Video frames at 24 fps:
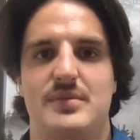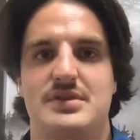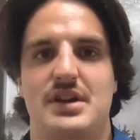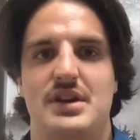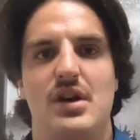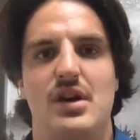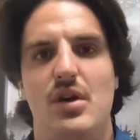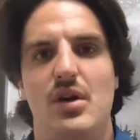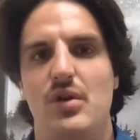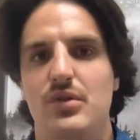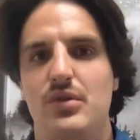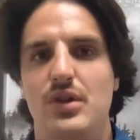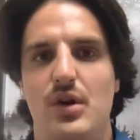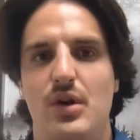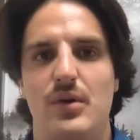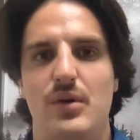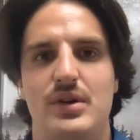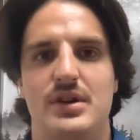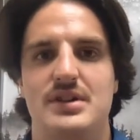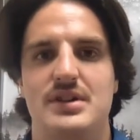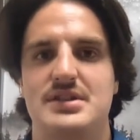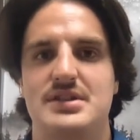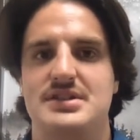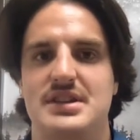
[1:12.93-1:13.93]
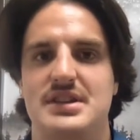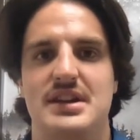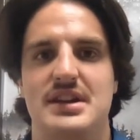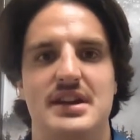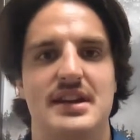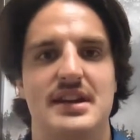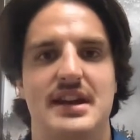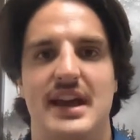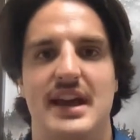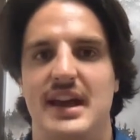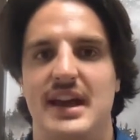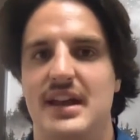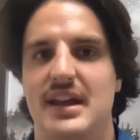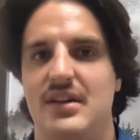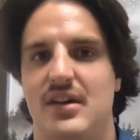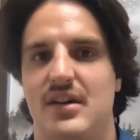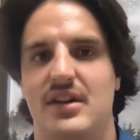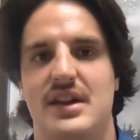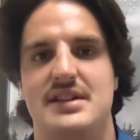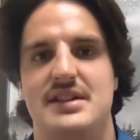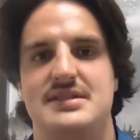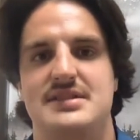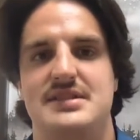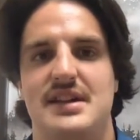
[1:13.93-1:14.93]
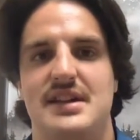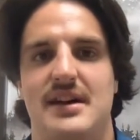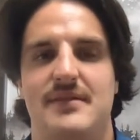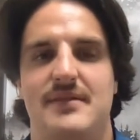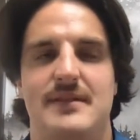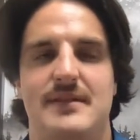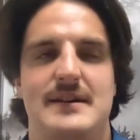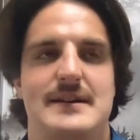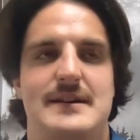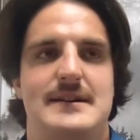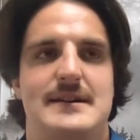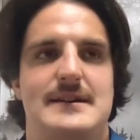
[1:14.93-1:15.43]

He's like, "Oh, Noah, good to see you again," all that stuff.